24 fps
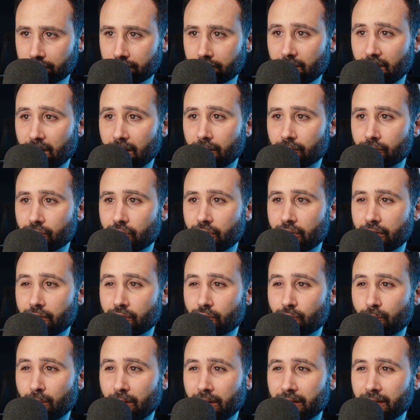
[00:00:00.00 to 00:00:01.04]
I'll change
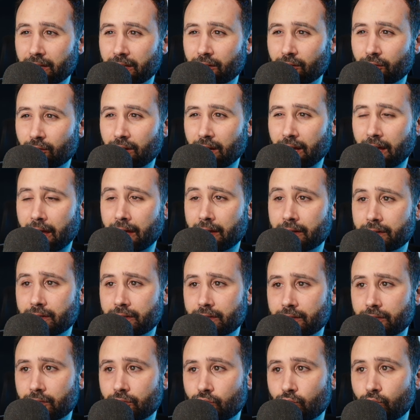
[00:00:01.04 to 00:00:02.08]
my year end
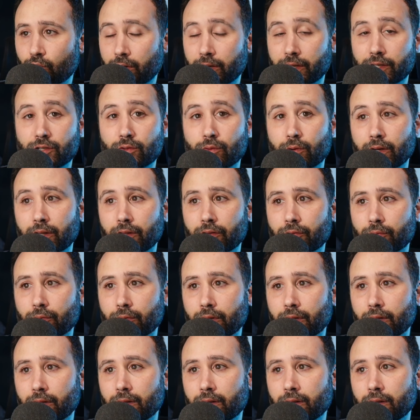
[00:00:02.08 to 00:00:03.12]
to
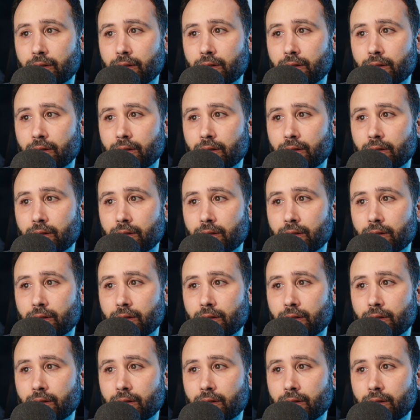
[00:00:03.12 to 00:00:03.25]
2023.